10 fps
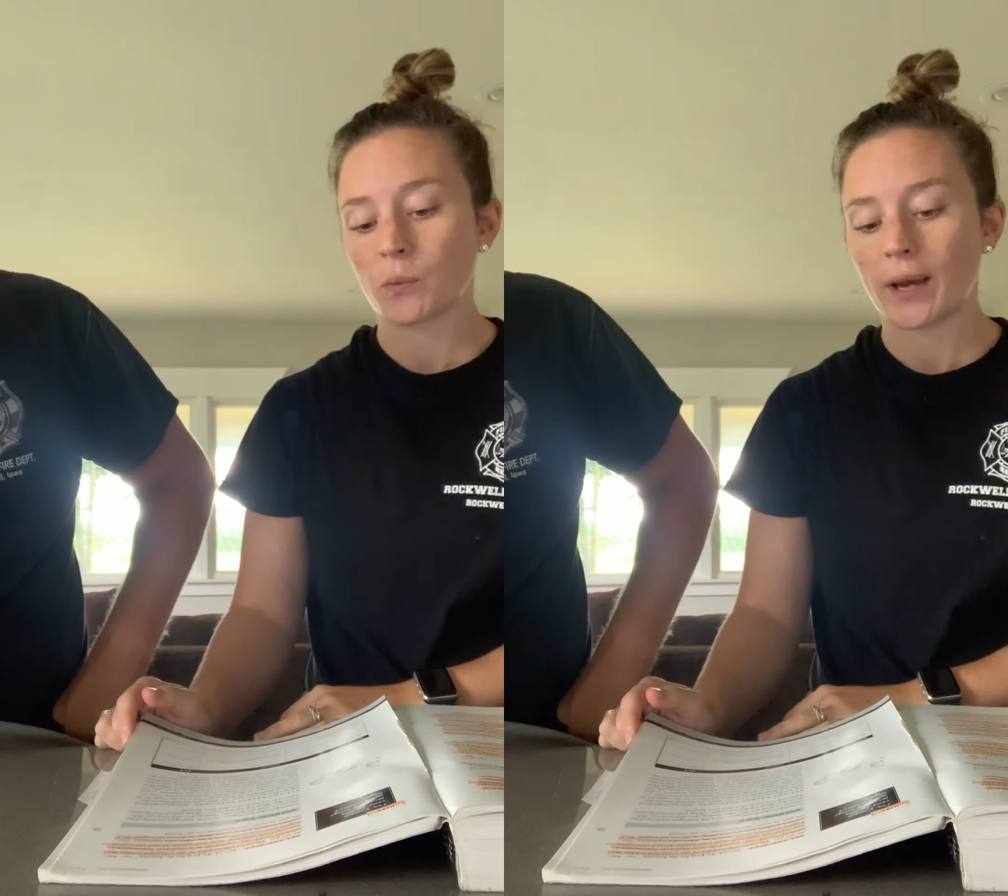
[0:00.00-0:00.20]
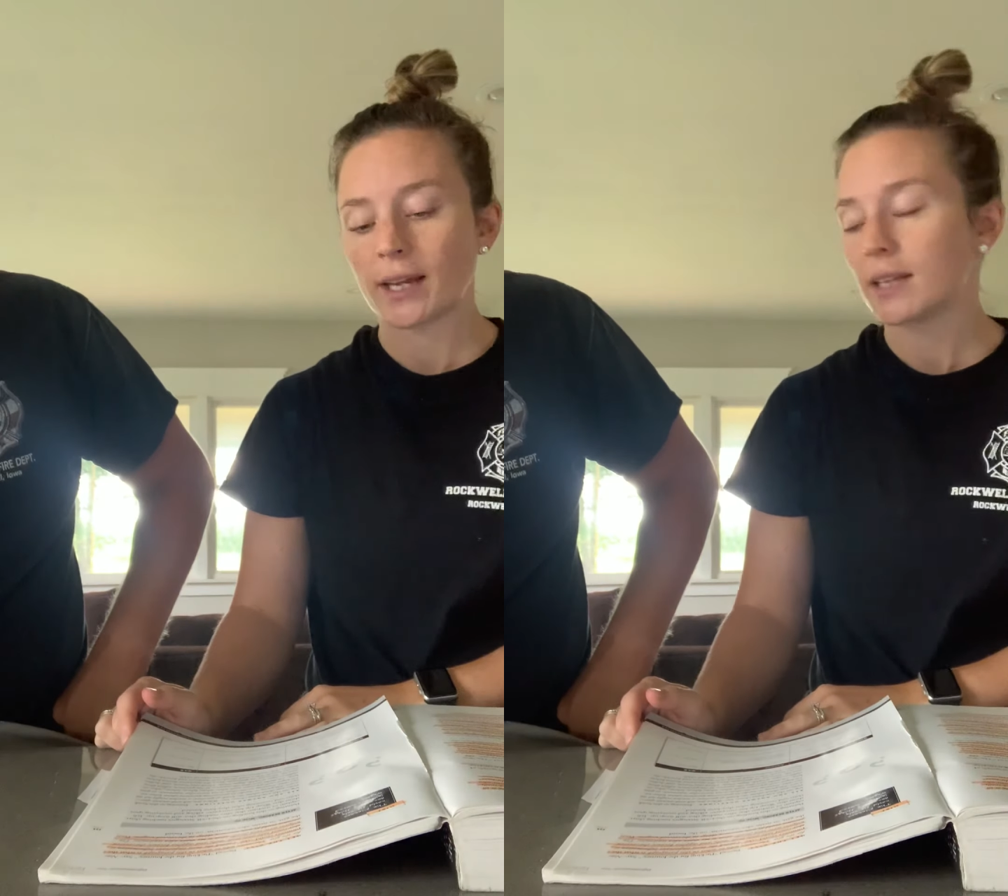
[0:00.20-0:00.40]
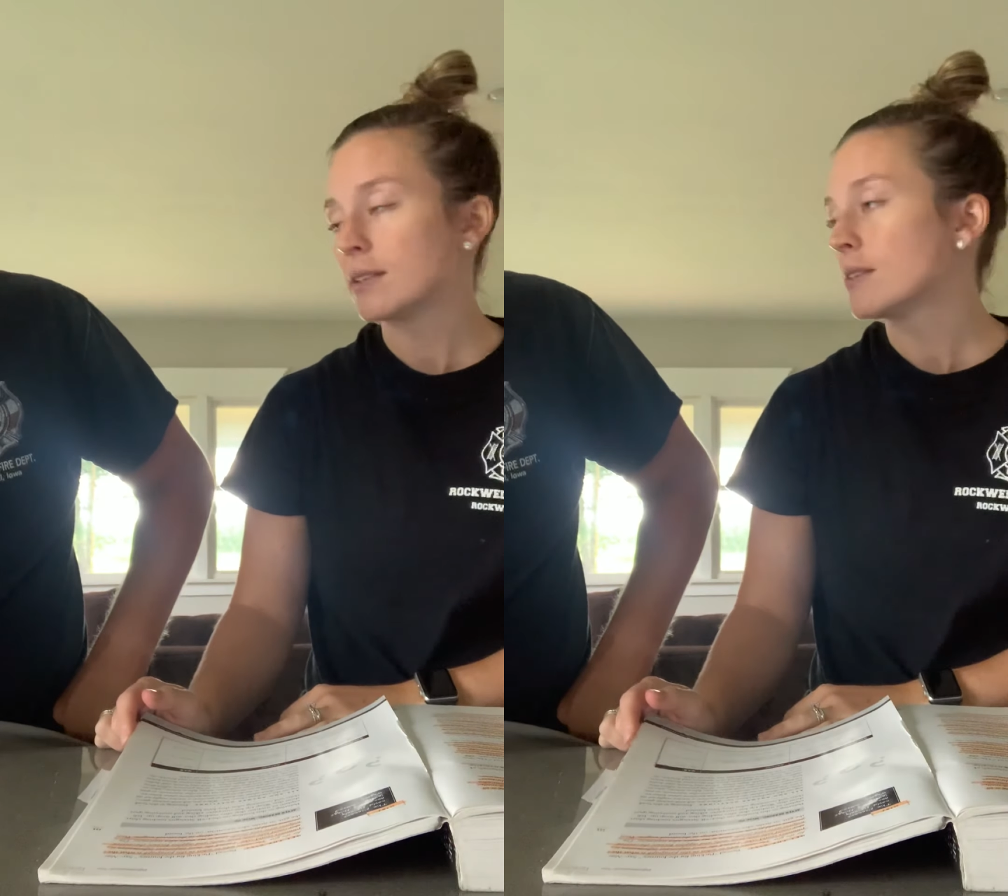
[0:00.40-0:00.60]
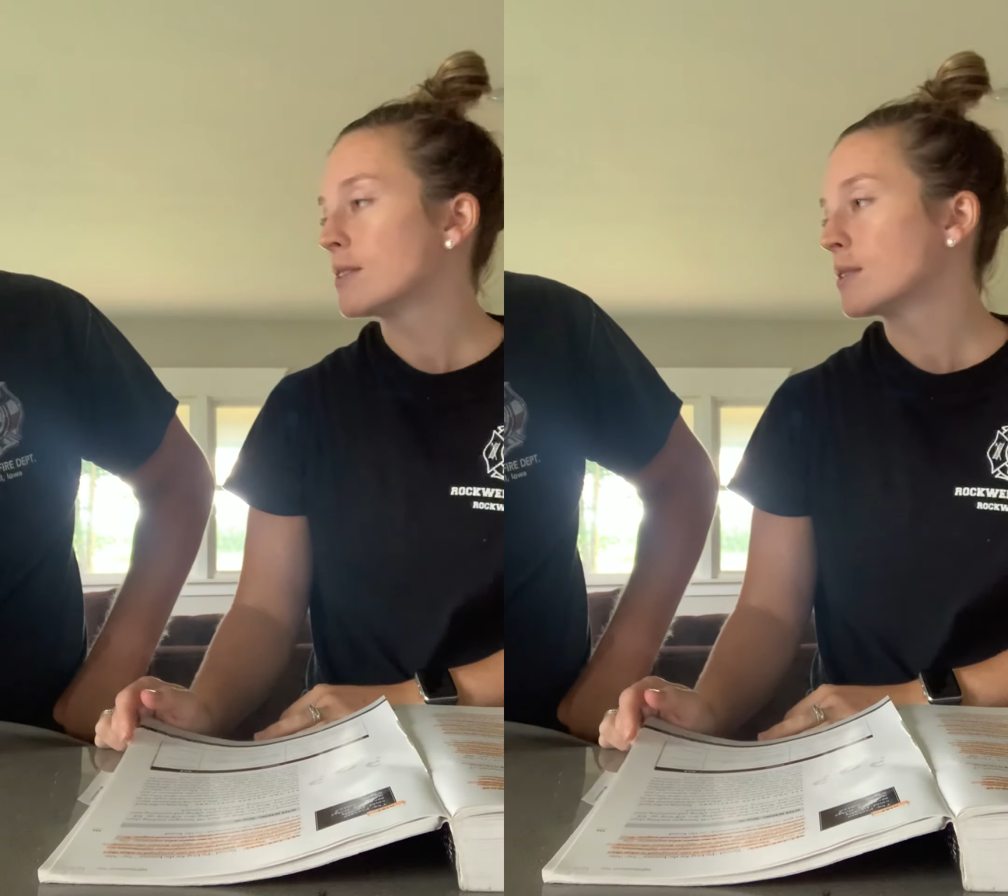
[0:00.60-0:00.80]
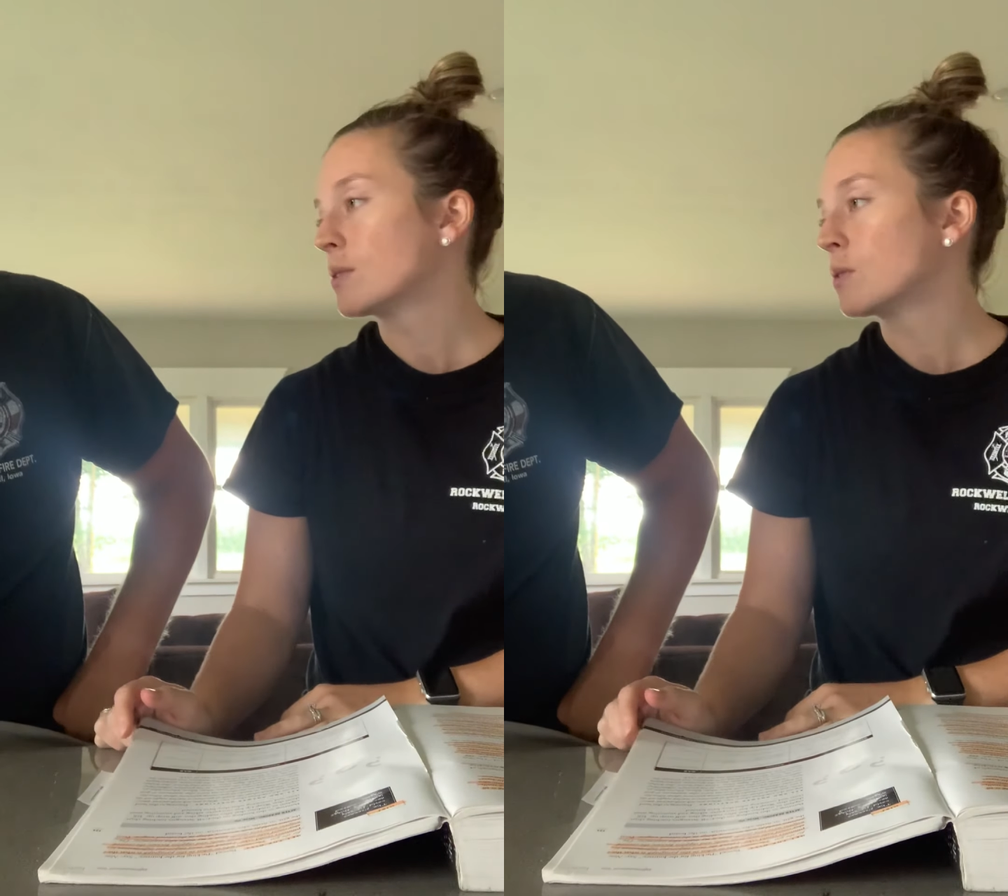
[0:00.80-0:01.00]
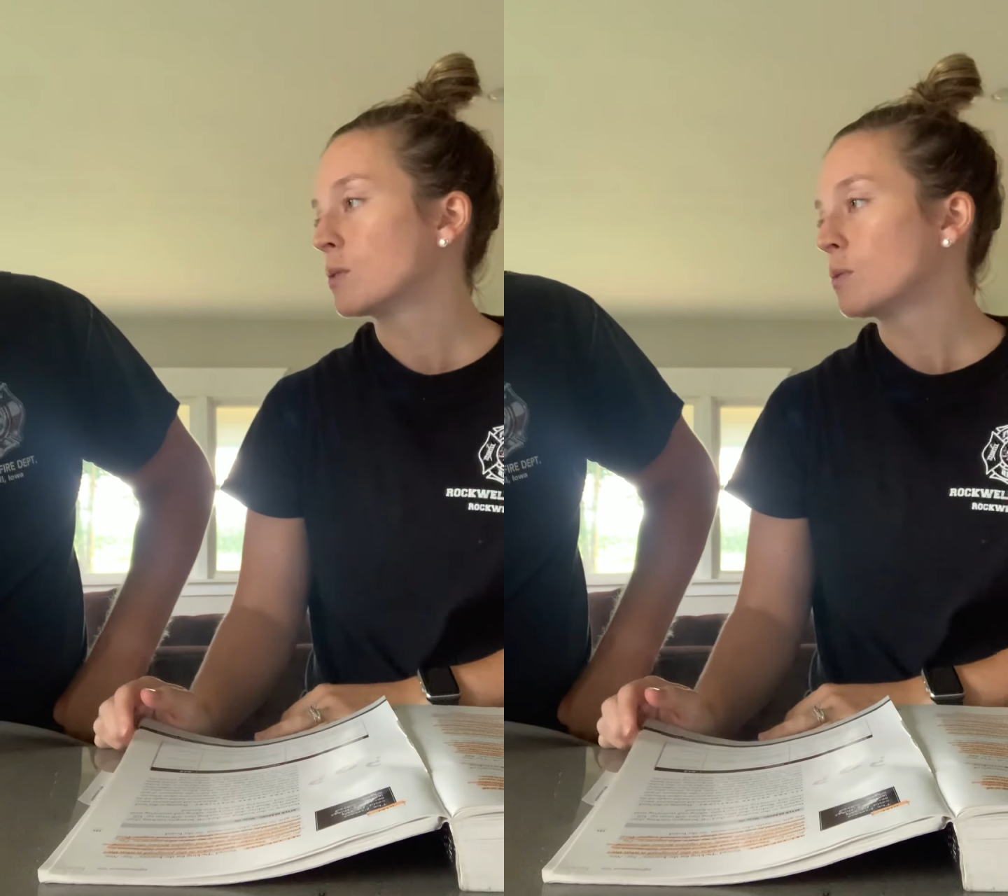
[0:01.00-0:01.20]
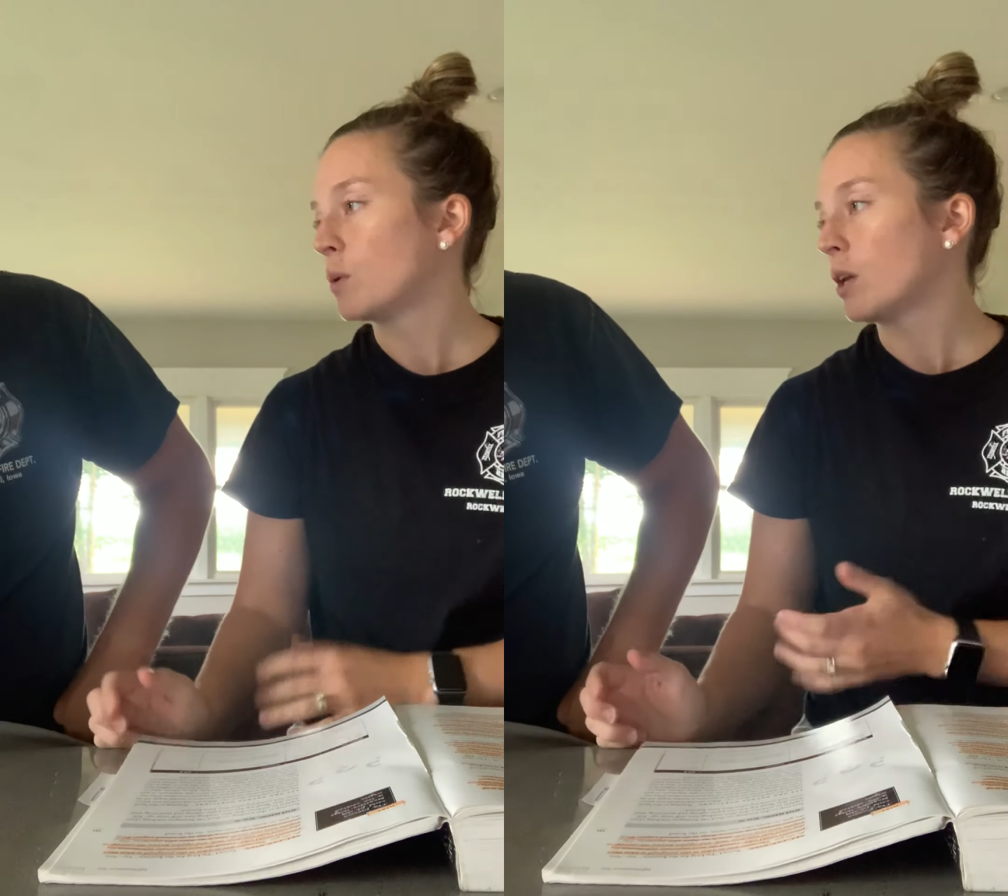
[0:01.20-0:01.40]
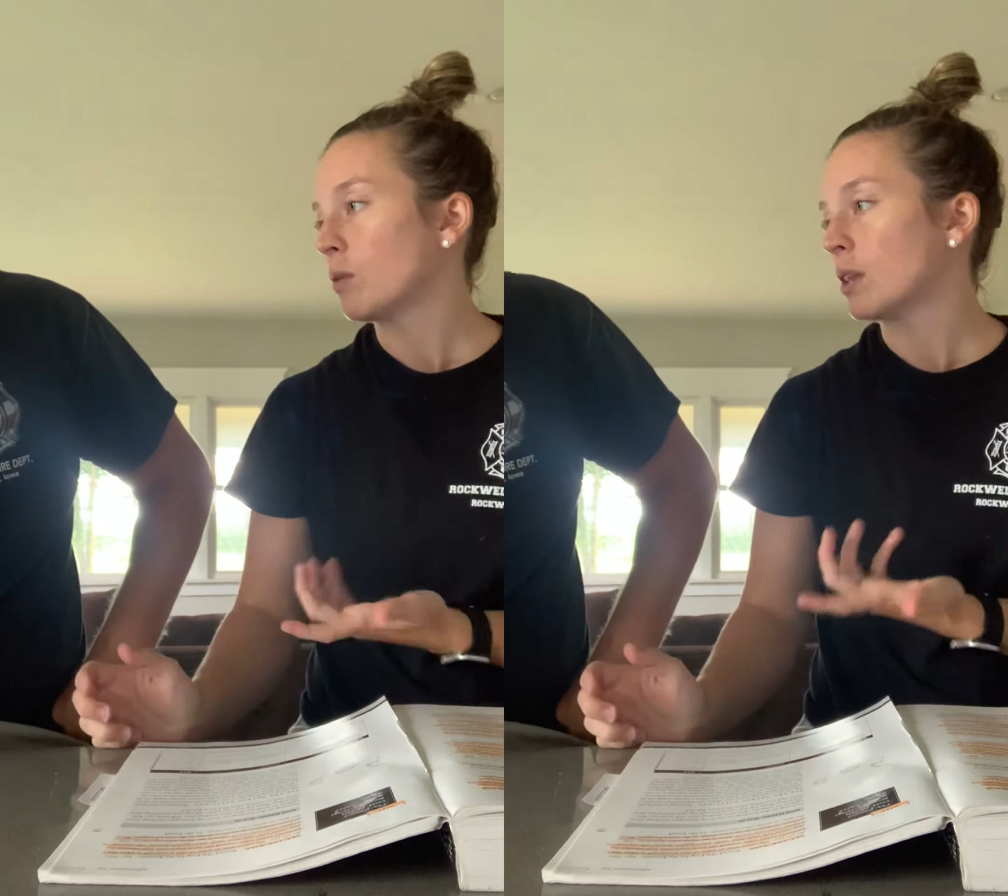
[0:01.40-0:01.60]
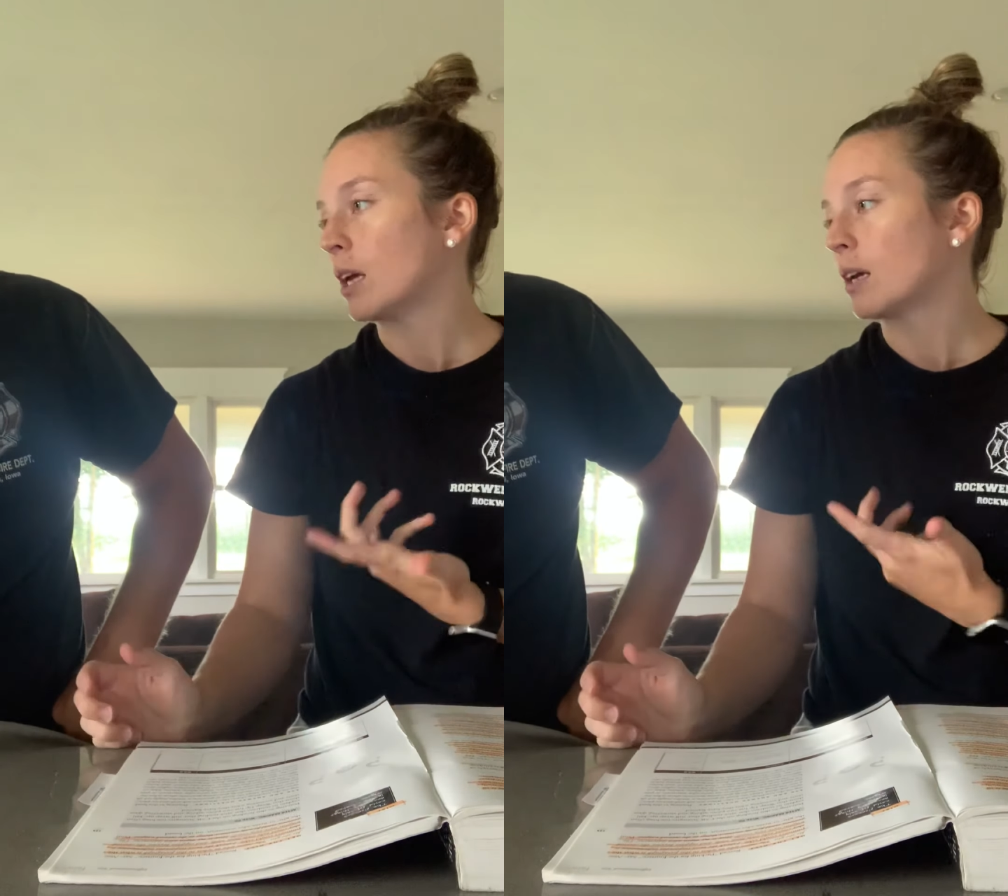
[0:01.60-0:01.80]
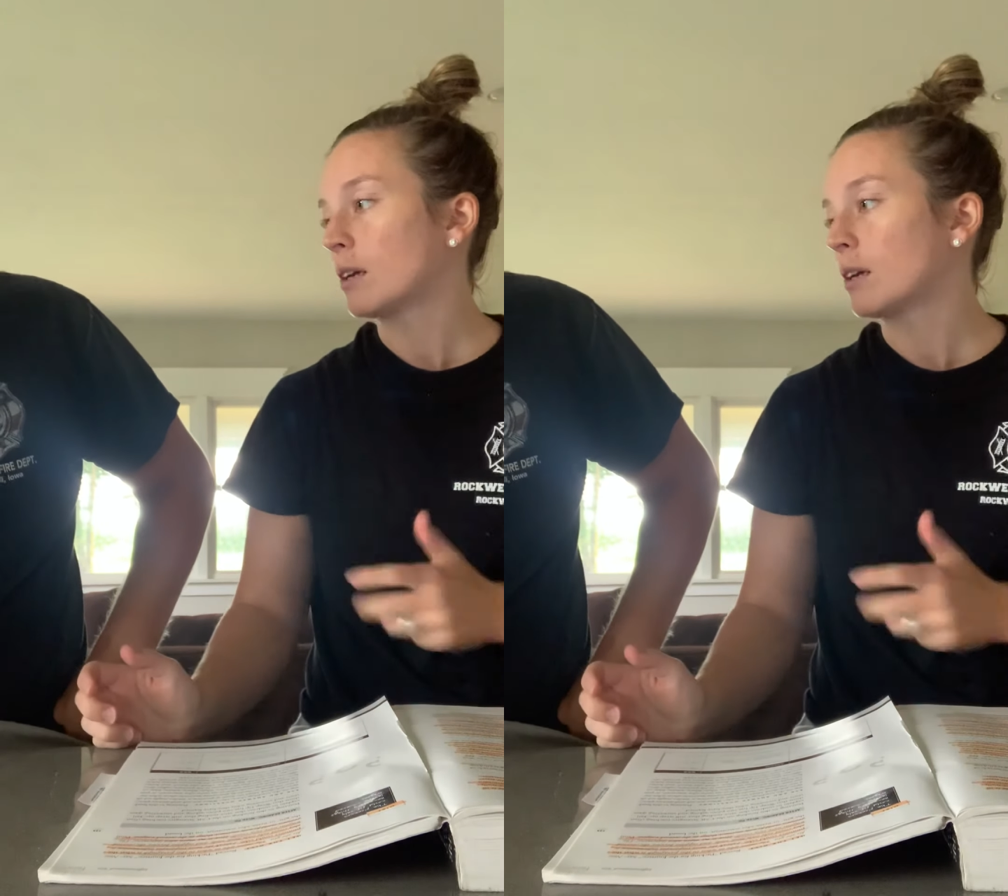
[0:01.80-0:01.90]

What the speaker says: wagons. What do you think?